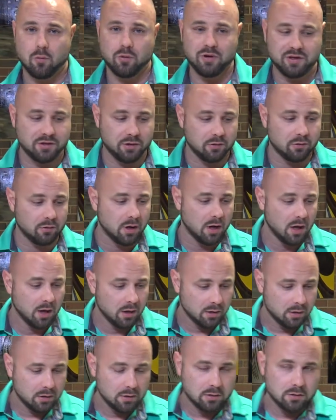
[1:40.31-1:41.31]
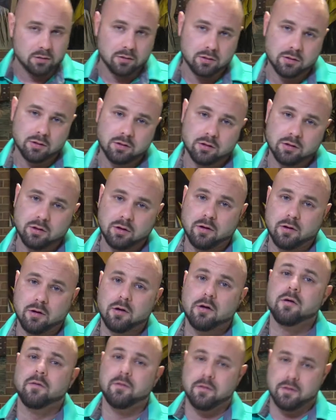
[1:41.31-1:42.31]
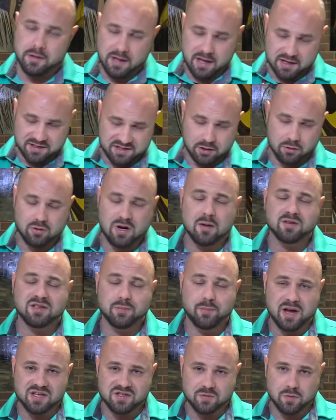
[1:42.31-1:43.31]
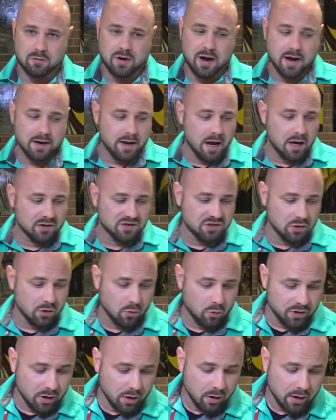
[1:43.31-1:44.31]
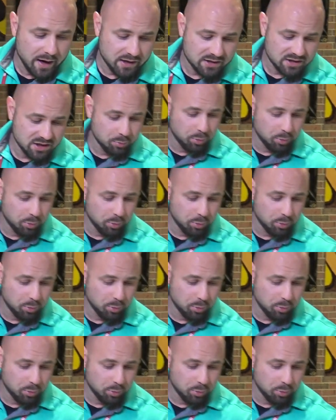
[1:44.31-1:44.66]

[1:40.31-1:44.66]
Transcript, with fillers: we but do. But for you in specific, the Instagram is the Instagram best way? Instagram is the best way right now. So we are actually